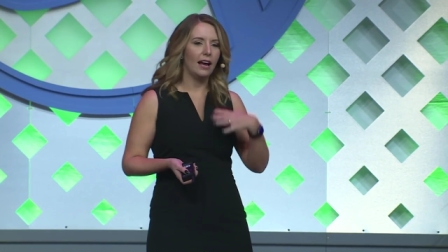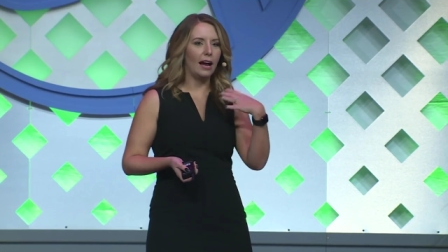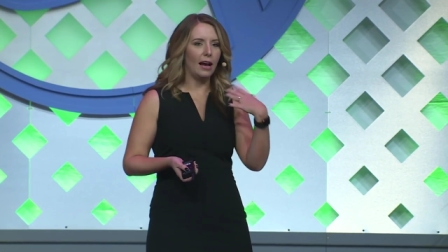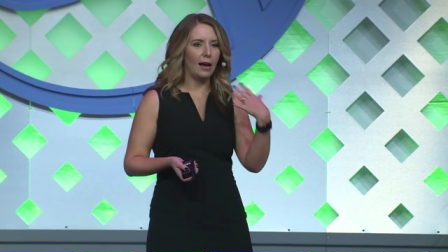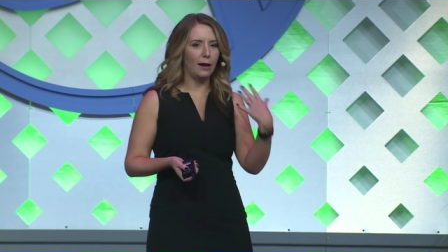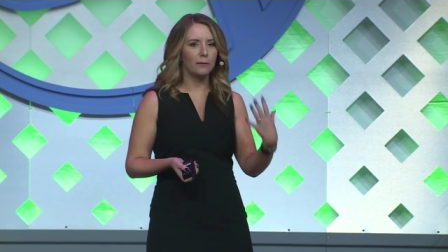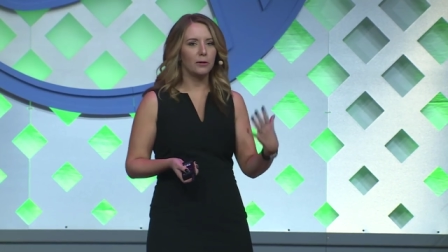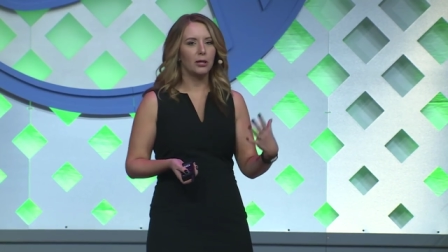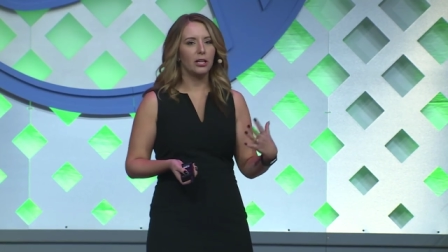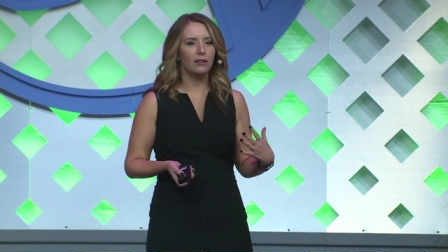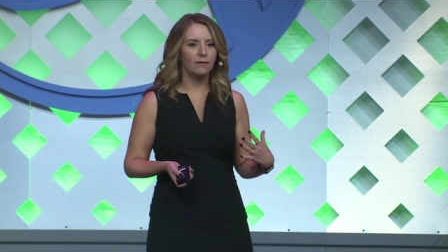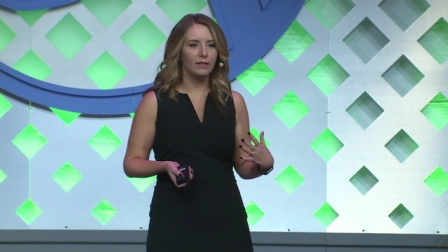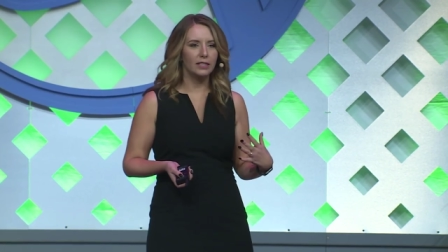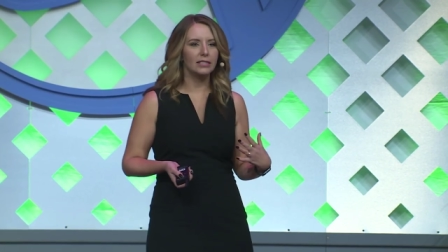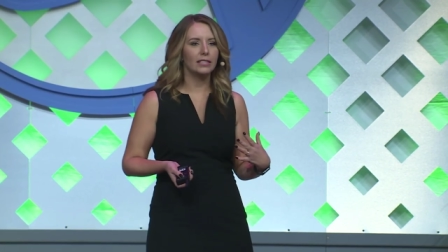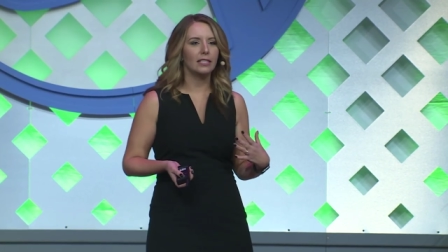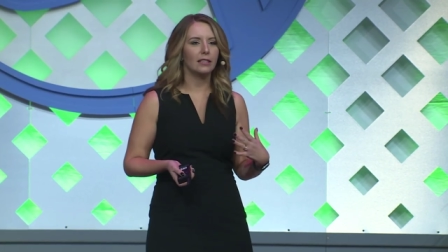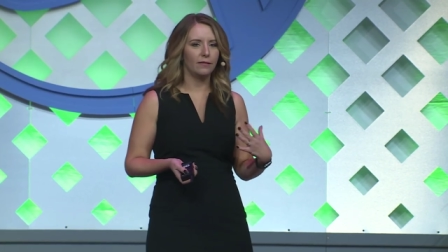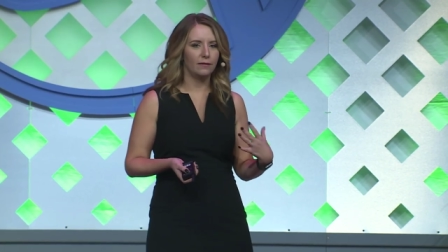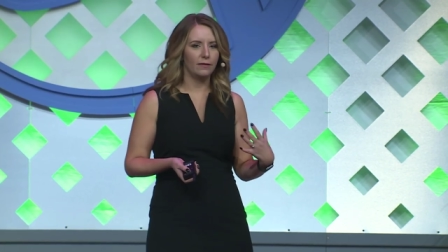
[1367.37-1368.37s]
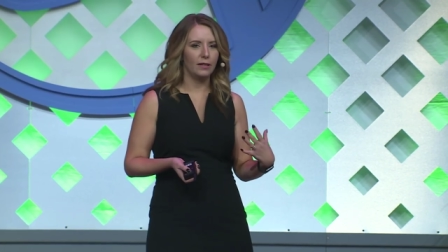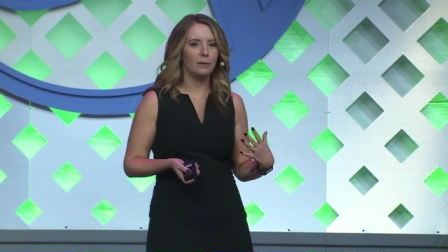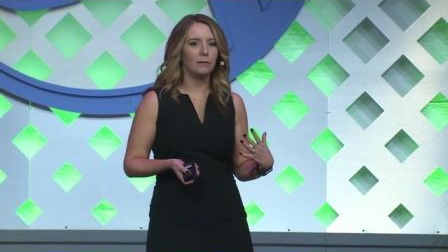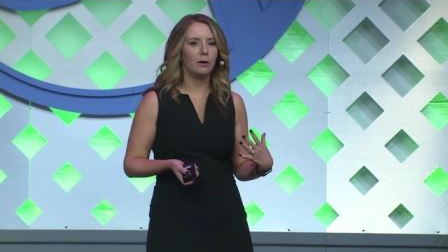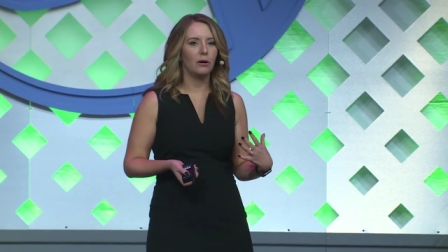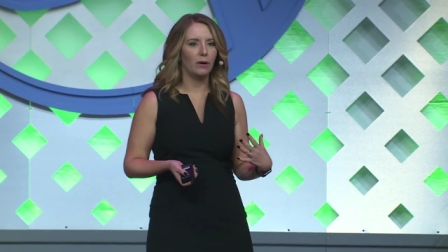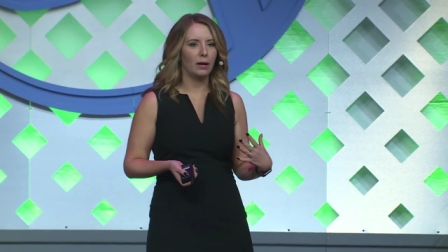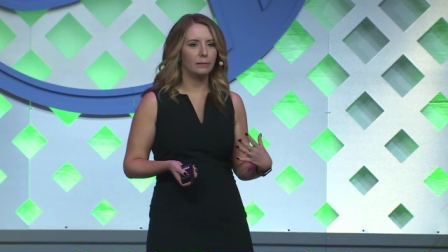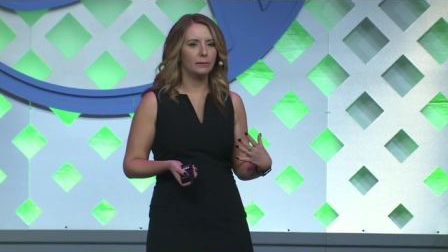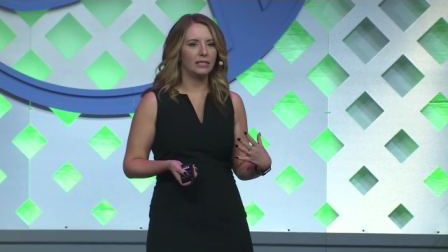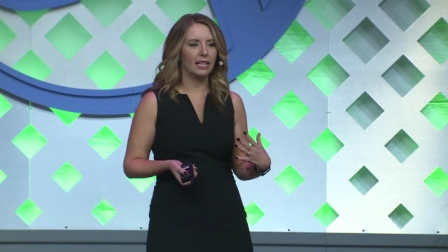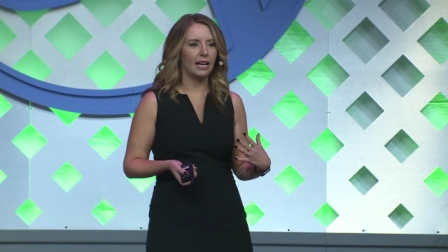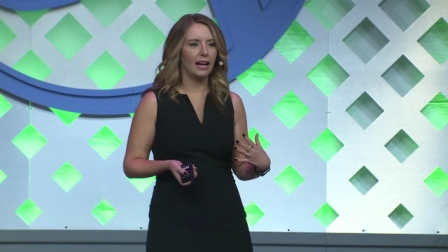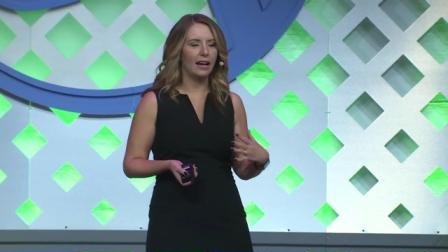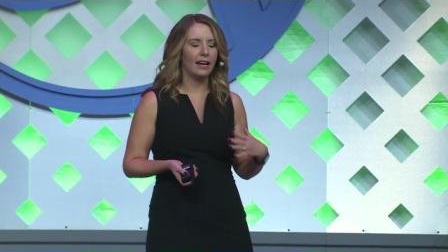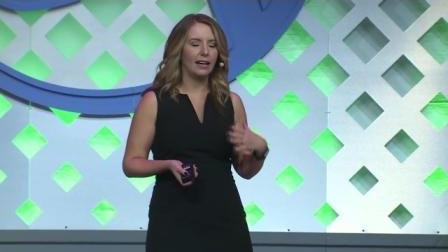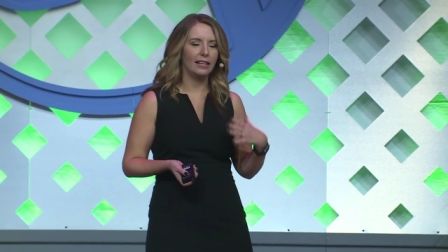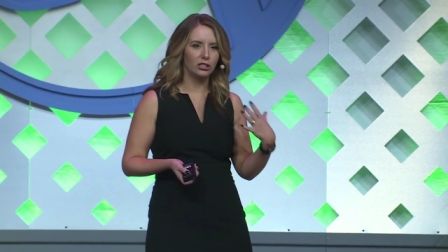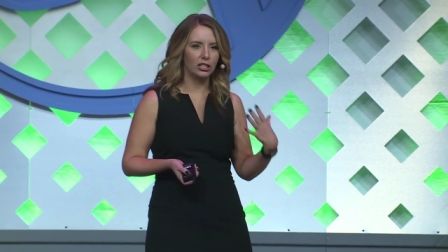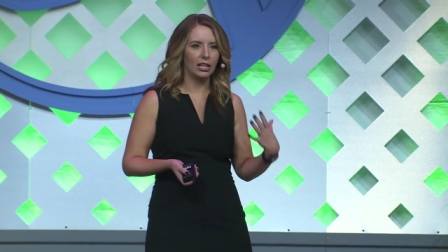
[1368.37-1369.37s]
I'm going to visit the FEMA
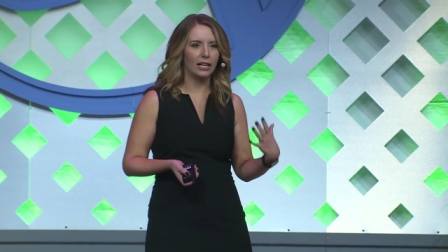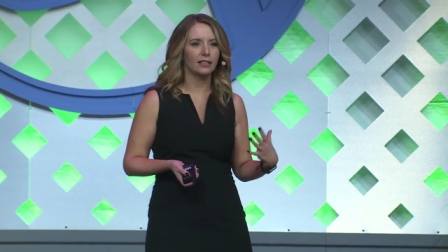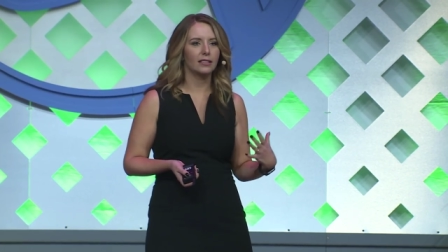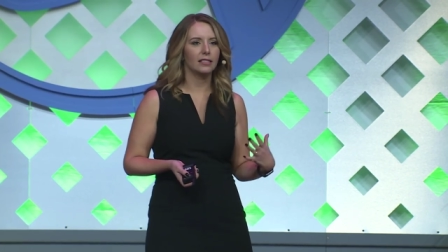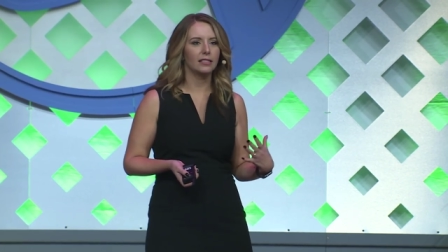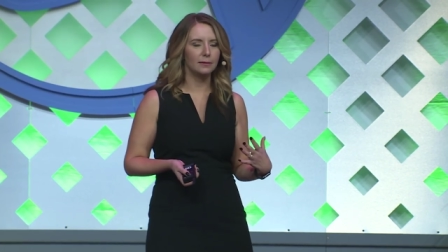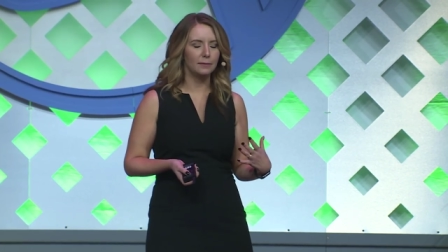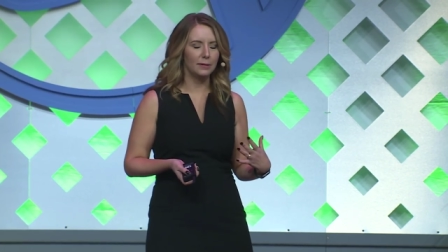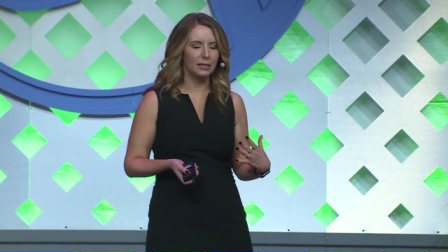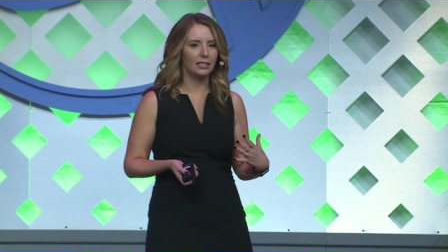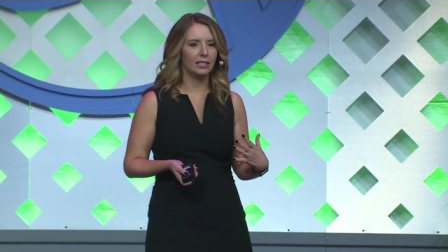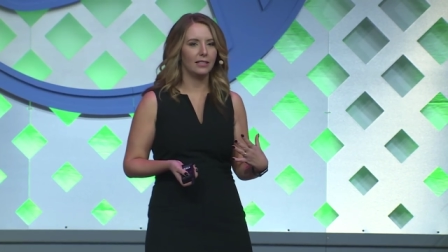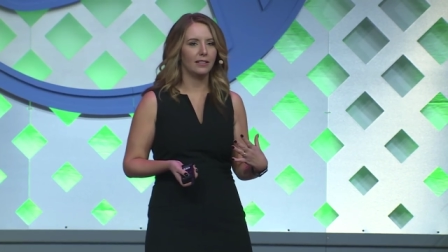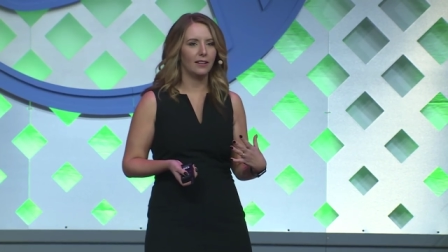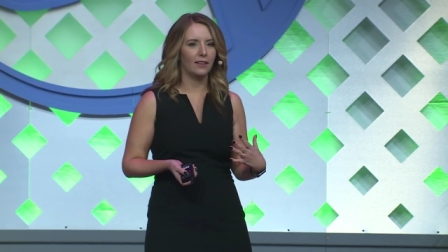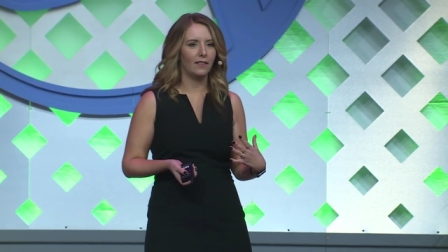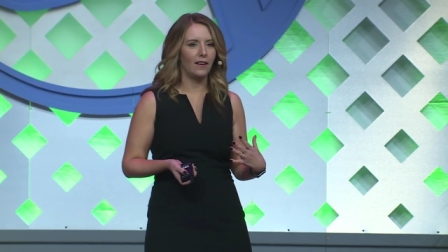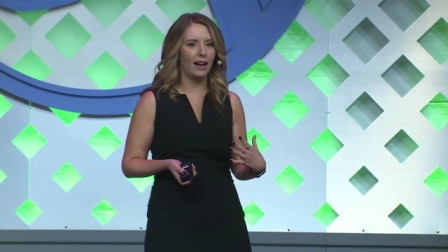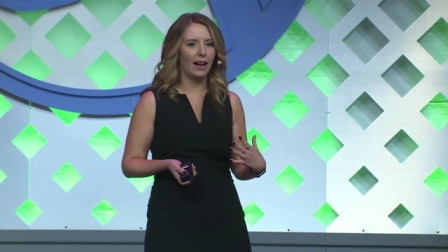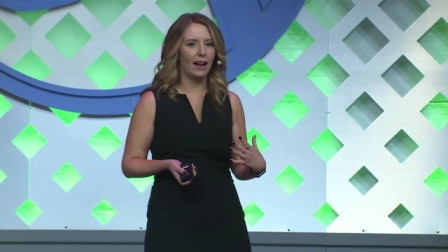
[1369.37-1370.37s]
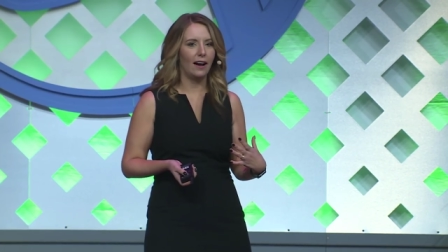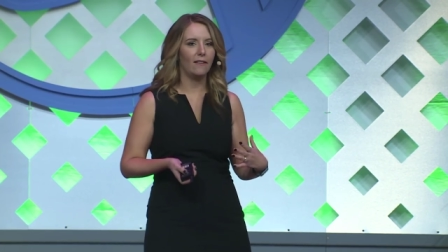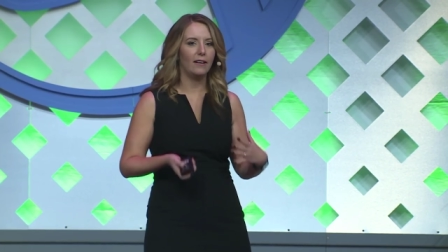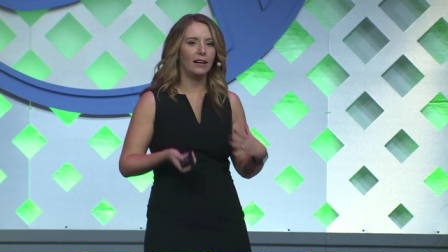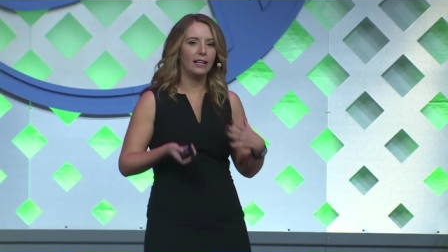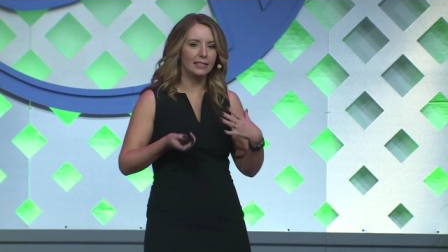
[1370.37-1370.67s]
website and check this material out